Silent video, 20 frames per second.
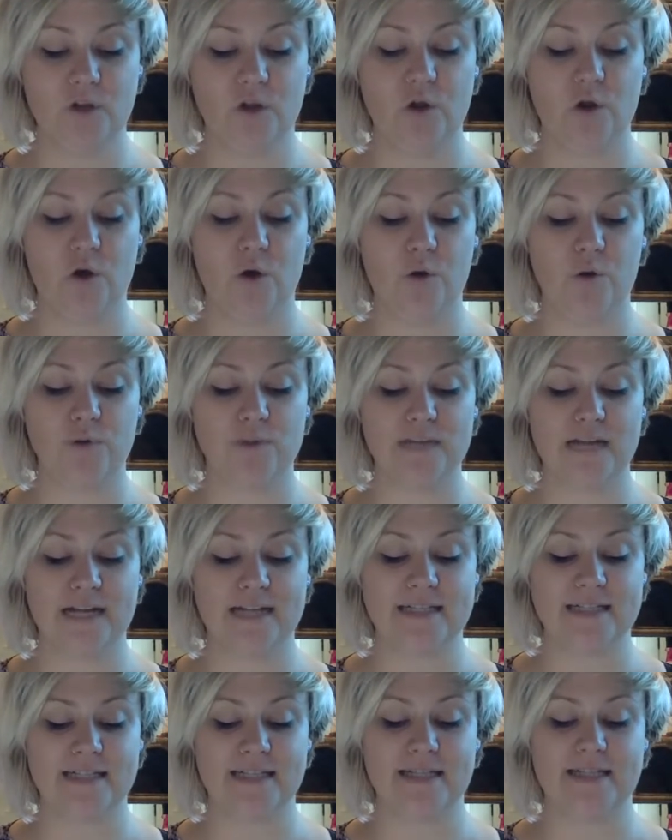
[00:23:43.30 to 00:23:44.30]
Hold
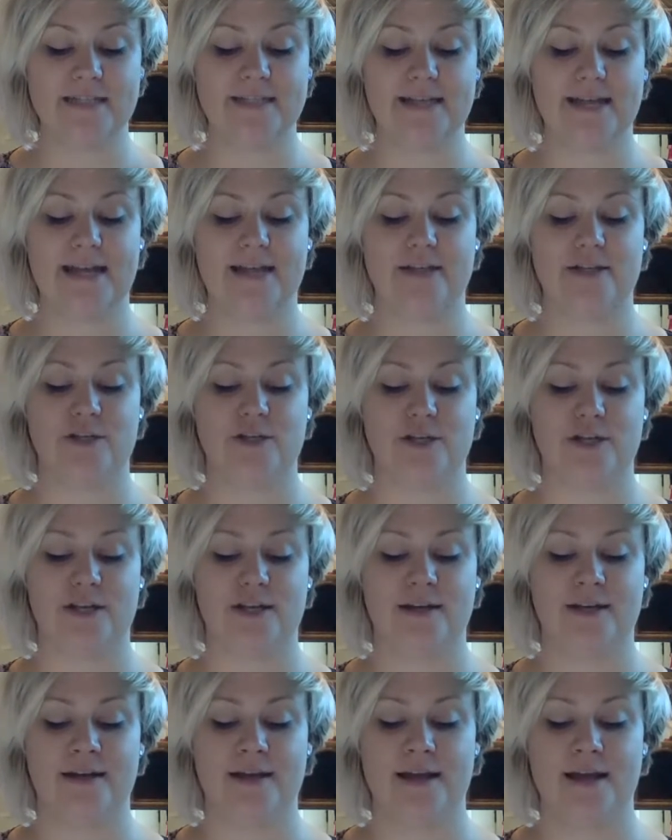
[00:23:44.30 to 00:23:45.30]
on to the
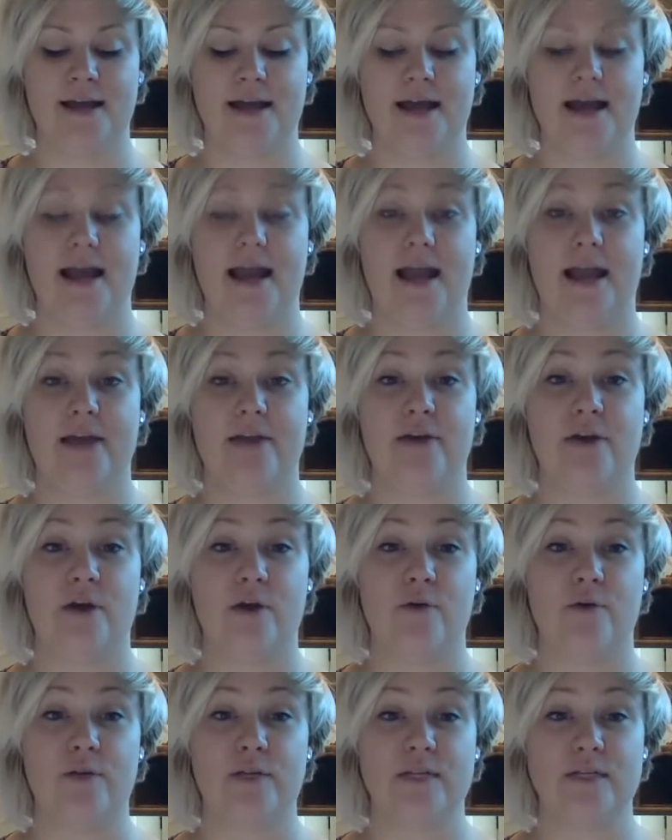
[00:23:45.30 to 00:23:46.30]
tension and
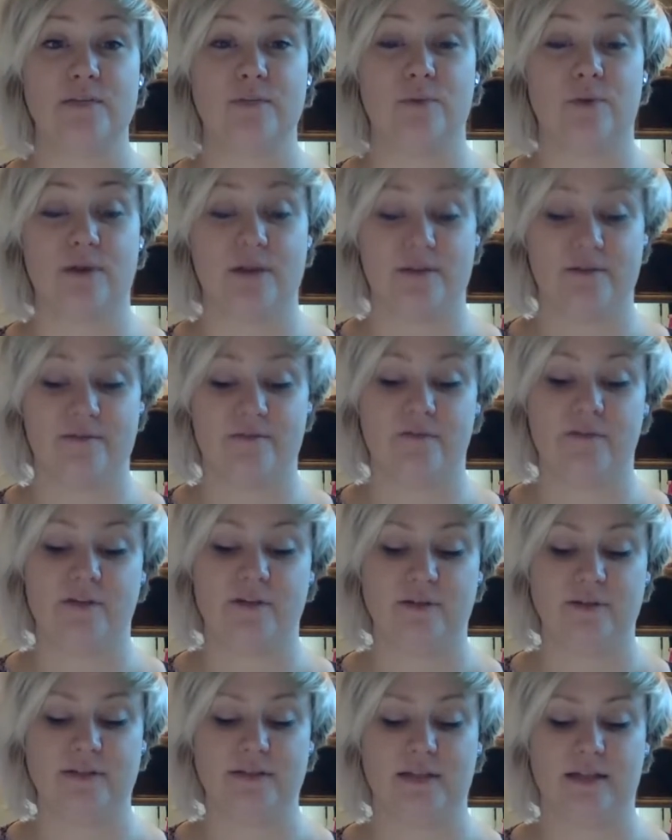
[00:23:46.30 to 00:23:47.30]
notice what it
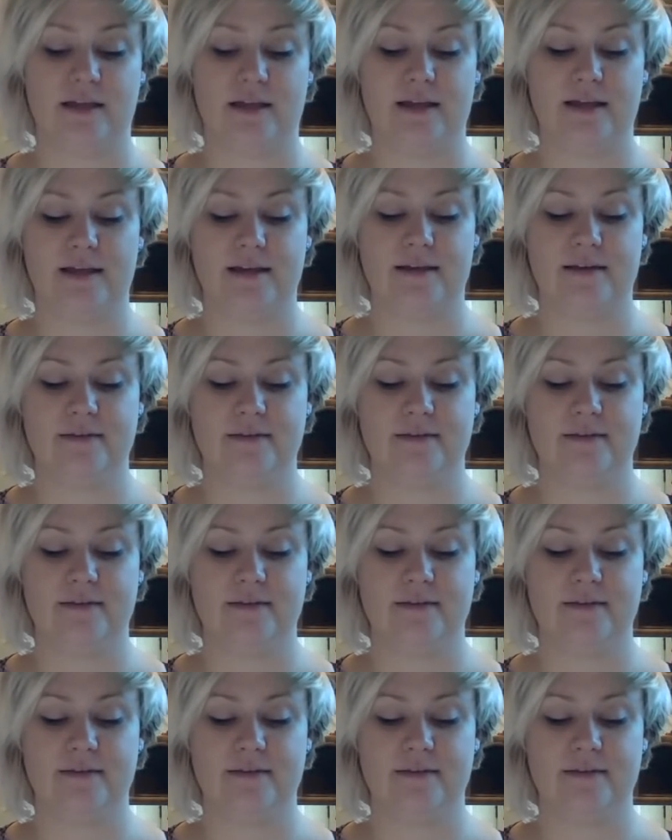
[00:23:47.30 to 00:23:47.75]
feels like.